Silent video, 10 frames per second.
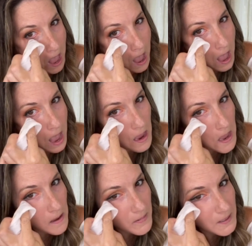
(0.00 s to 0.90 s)

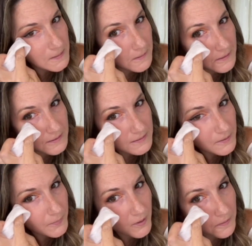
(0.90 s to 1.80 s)
I'm going to do this
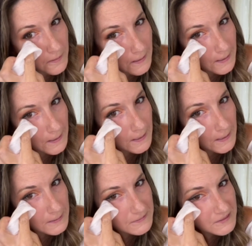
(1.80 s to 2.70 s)
under both
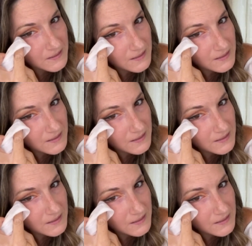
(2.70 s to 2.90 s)
eyes.